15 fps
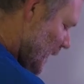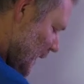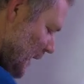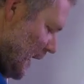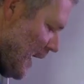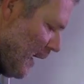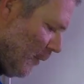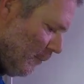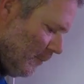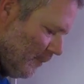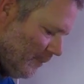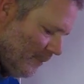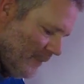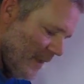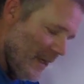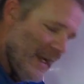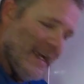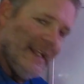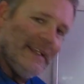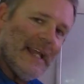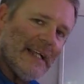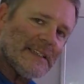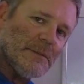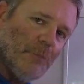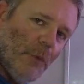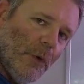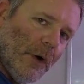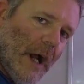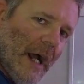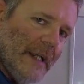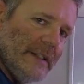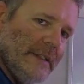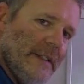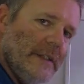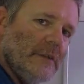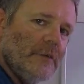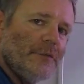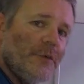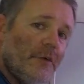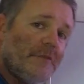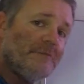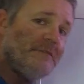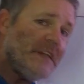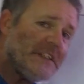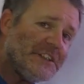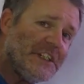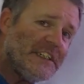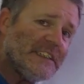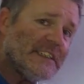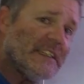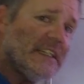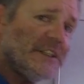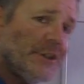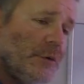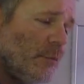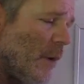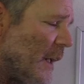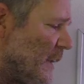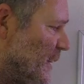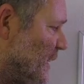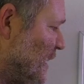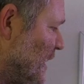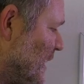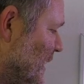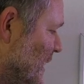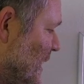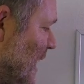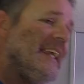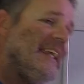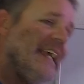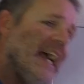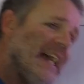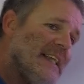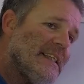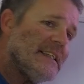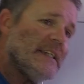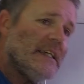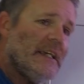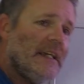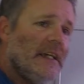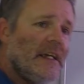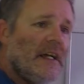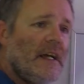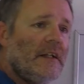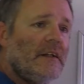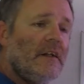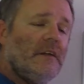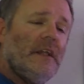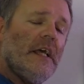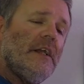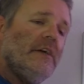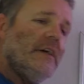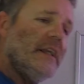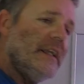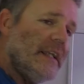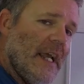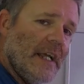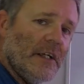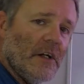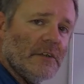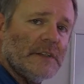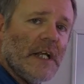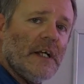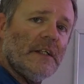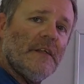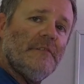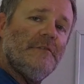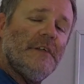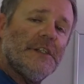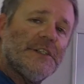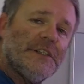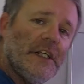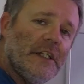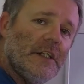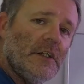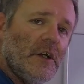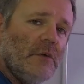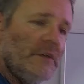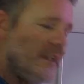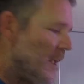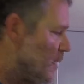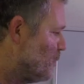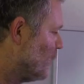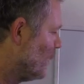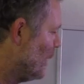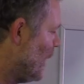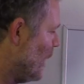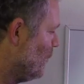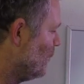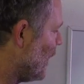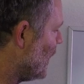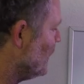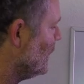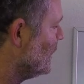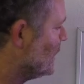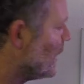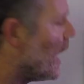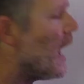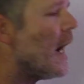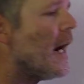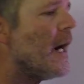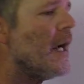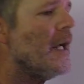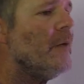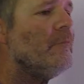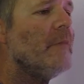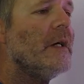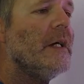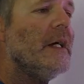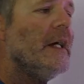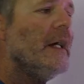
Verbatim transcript: Now, that's more ideal for fishing situations, yet the later the day goes on, the fish tend to go deeper, and by the time